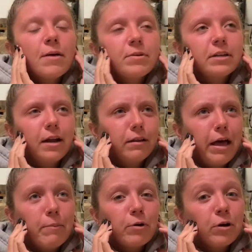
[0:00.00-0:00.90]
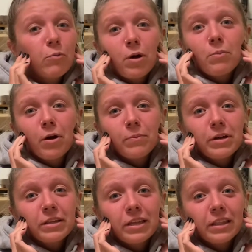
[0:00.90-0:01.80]
I mean, not a lot more, one more
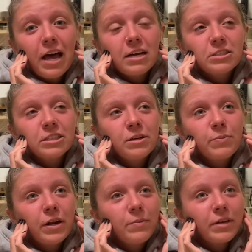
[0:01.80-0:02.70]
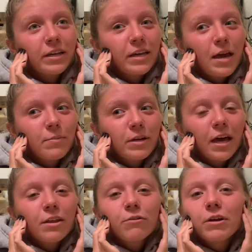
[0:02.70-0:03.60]
meet than last year, but I mean, it came
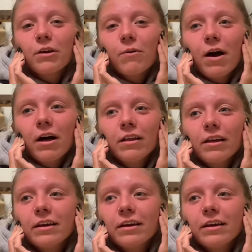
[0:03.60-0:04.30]
together really well.